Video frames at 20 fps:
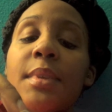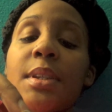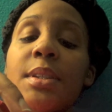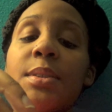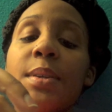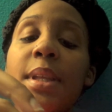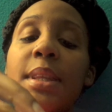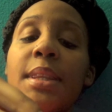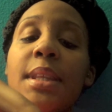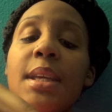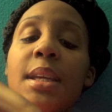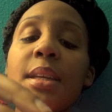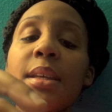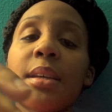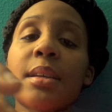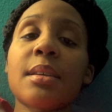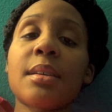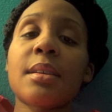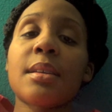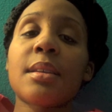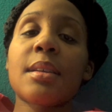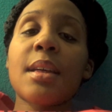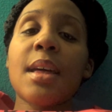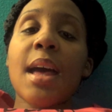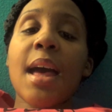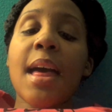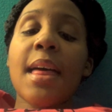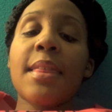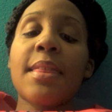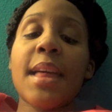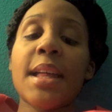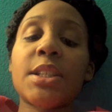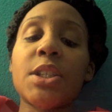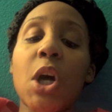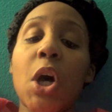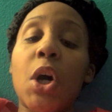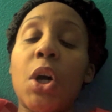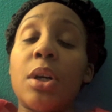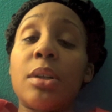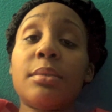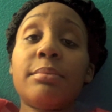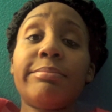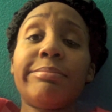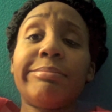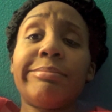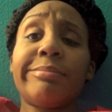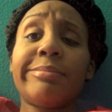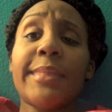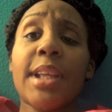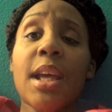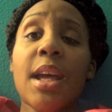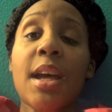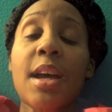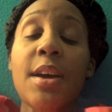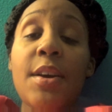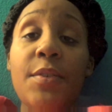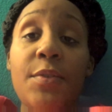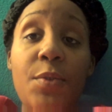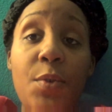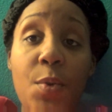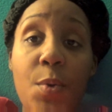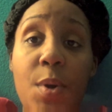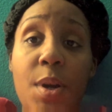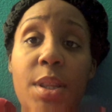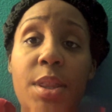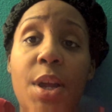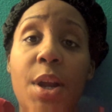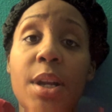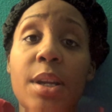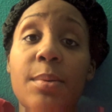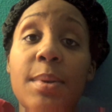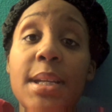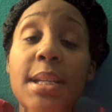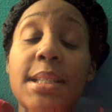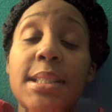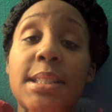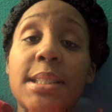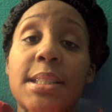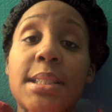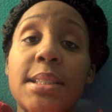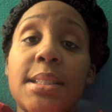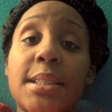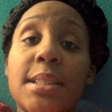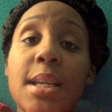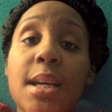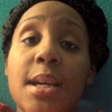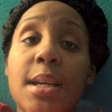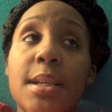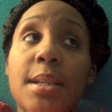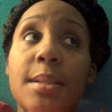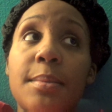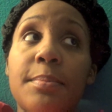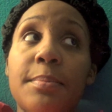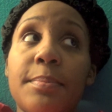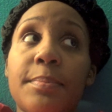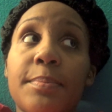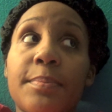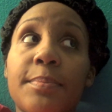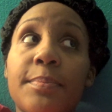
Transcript: So I think that's all for 30 weeks. I'll